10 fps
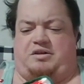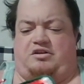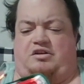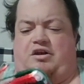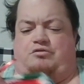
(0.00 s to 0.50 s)

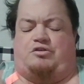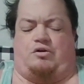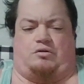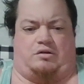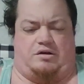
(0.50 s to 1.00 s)
Depending on how
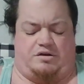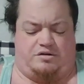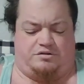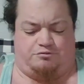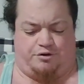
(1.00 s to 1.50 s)
tall
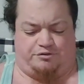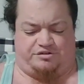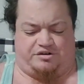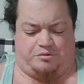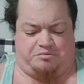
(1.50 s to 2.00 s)
the
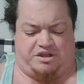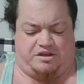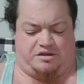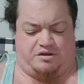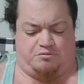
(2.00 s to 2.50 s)
rows end up
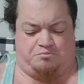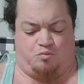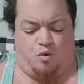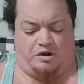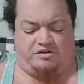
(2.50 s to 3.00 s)
being,
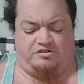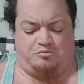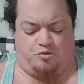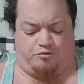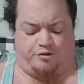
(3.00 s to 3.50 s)
one to
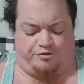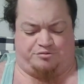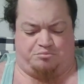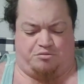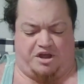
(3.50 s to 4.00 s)
two more
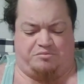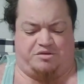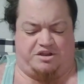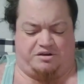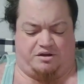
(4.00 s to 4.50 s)
rows might
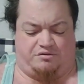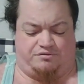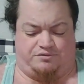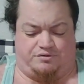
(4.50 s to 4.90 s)
be enough.